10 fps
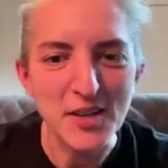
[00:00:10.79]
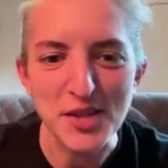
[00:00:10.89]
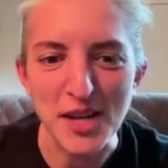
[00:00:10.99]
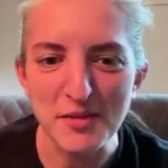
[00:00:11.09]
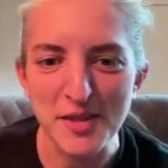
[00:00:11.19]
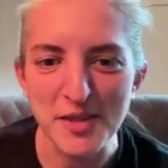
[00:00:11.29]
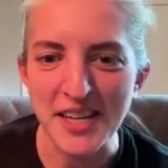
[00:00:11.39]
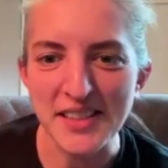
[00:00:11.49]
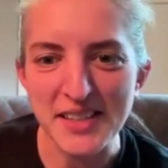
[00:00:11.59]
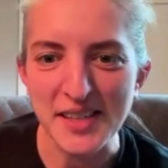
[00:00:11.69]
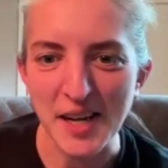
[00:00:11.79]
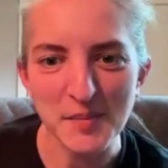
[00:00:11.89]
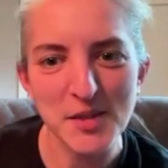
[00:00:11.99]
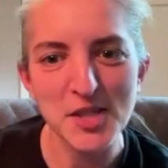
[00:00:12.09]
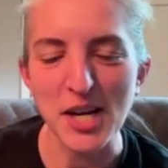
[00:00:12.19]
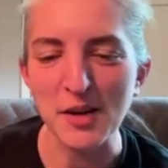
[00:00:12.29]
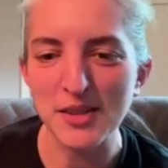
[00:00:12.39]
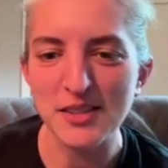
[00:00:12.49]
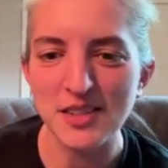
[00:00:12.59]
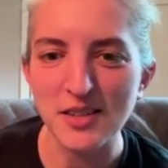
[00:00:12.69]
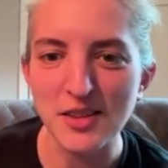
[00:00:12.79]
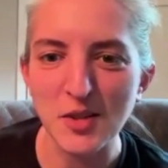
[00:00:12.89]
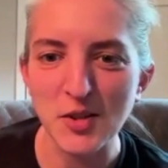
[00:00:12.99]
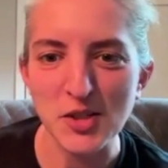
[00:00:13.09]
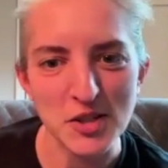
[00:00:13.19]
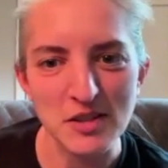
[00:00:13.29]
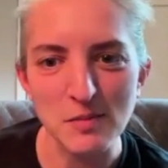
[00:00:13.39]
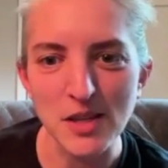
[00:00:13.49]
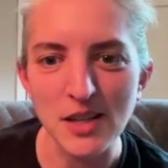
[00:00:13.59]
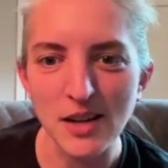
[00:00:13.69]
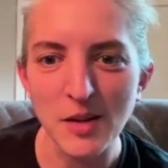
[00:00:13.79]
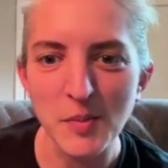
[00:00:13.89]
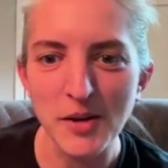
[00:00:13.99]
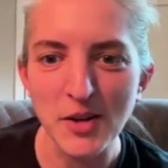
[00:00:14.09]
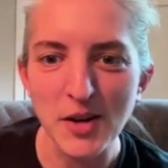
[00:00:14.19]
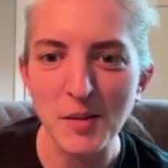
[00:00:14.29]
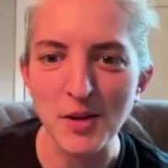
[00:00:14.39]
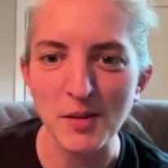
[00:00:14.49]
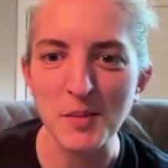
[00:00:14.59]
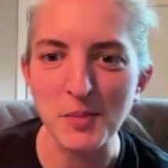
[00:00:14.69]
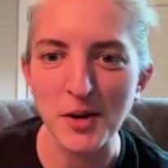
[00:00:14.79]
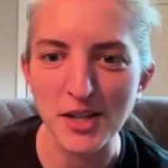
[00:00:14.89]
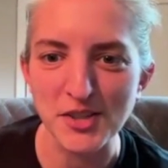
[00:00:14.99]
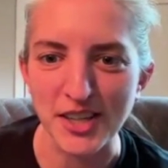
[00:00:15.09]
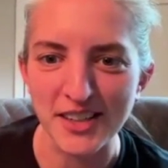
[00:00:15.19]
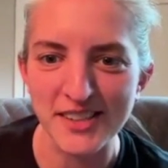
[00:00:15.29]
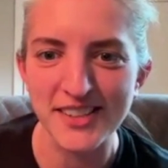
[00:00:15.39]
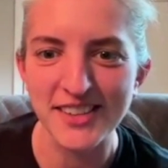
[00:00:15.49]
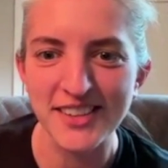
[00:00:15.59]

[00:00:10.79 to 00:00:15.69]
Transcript: you, Sean, for taking the time to chat with us here at the Christian Beat, all about your upcoming project.